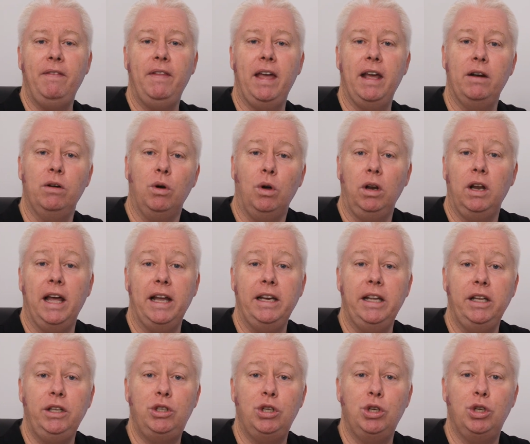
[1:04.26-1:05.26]
and then all
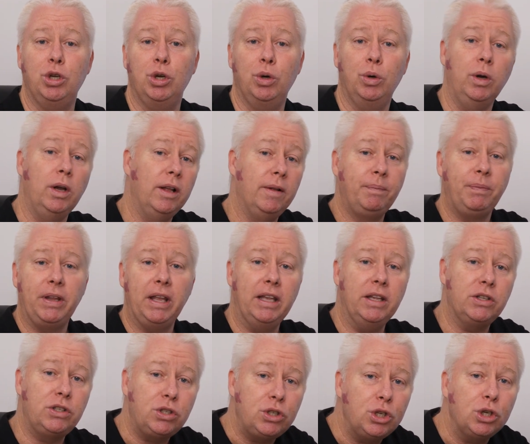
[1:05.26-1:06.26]
I need to do
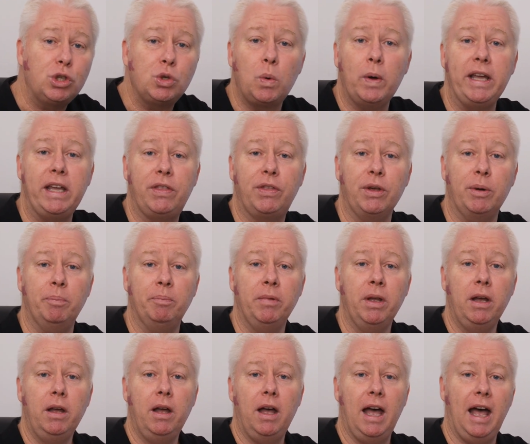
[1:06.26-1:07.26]
is to tweak
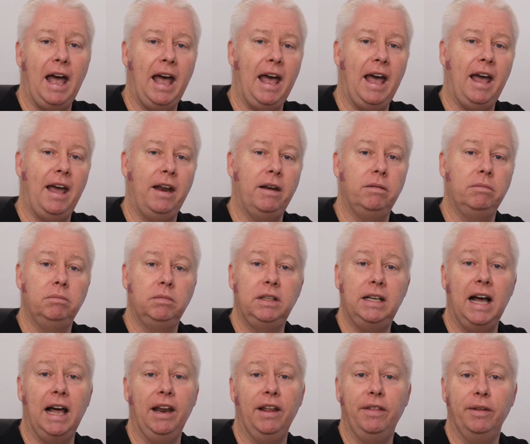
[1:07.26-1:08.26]
them and
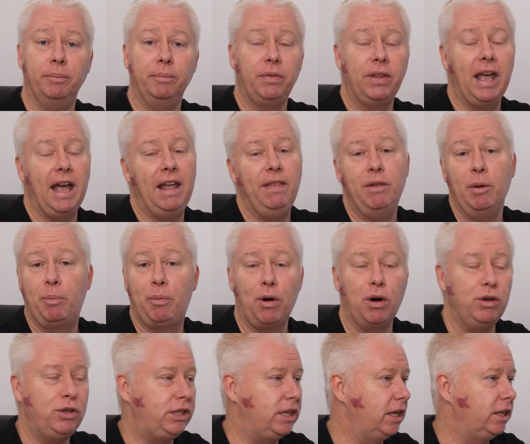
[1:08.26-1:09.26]
color them. And the
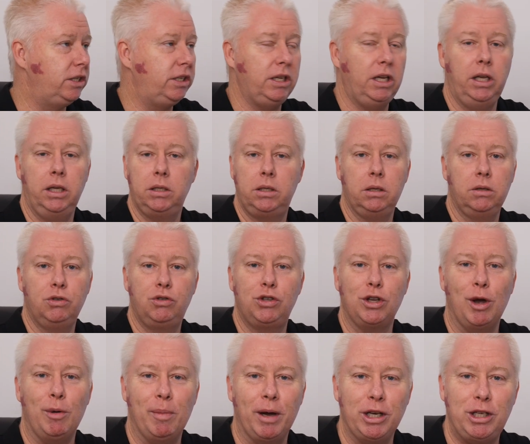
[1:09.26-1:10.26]
process is
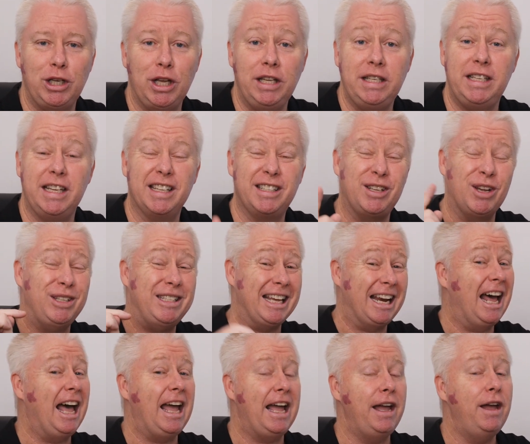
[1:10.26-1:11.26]
so much easier. So
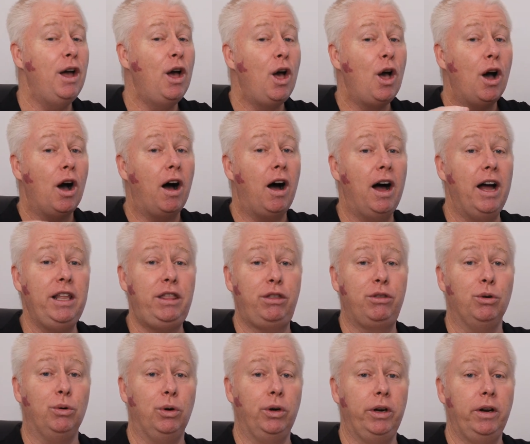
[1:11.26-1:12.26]
today, I
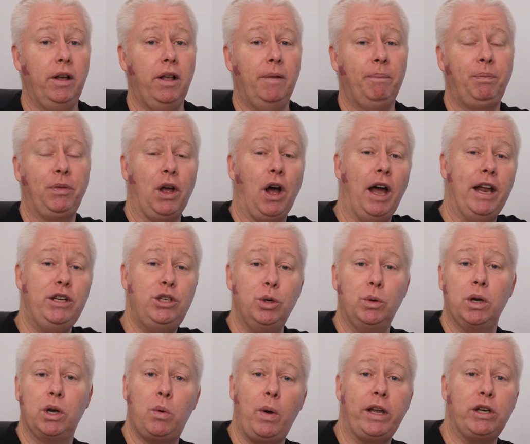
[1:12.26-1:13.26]
thought I'd
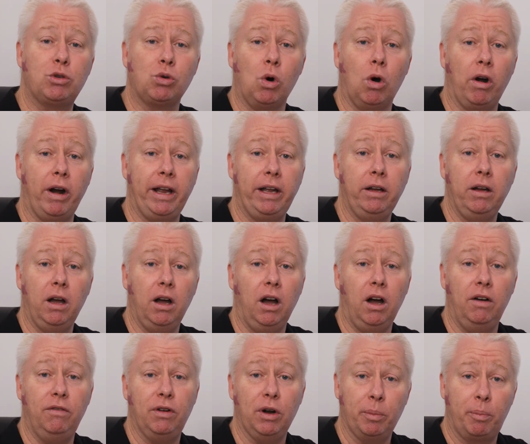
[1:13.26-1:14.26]
do a quick drawing
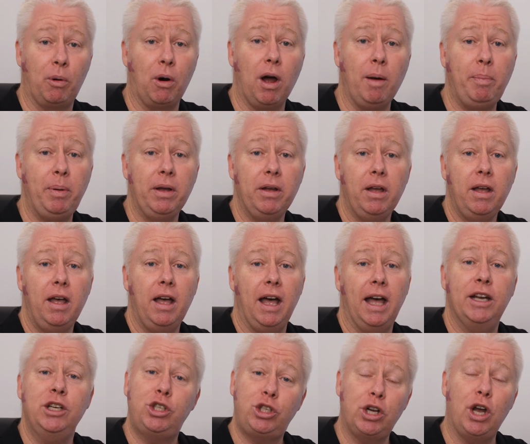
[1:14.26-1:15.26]
of a prop
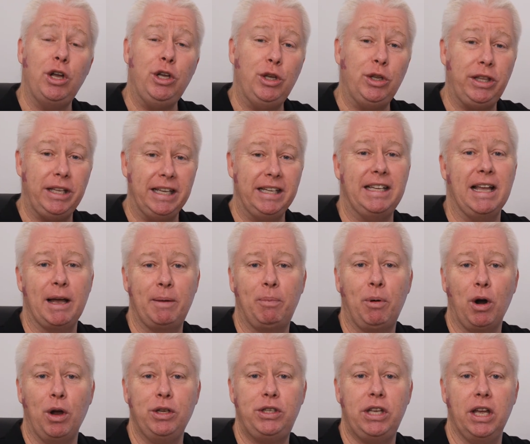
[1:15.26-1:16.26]
and show you the
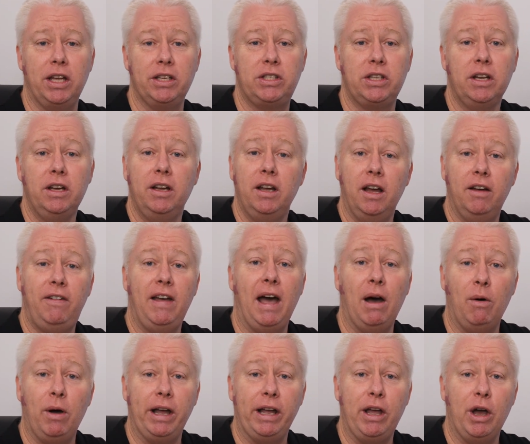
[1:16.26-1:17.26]
exact process of
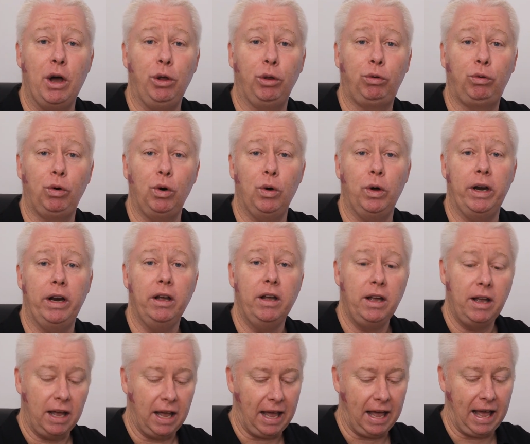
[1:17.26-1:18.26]
how I go through it
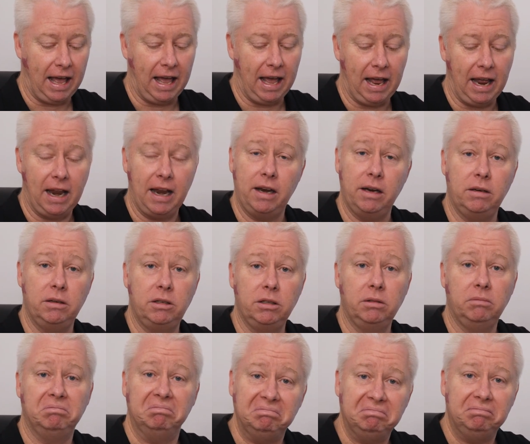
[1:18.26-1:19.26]

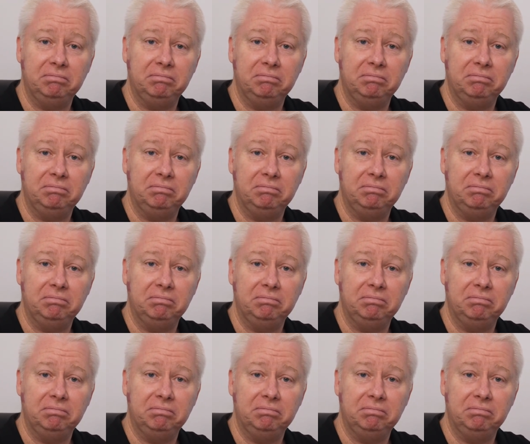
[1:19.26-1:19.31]
and